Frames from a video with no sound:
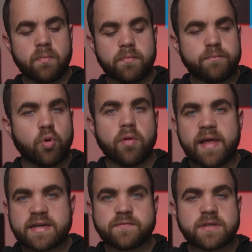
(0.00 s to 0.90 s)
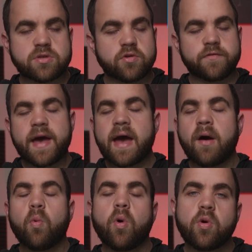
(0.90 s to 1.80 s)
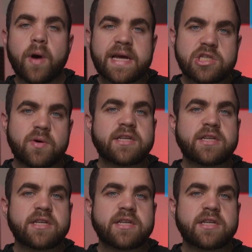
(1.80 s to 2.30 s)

less visceral fat, what do I do?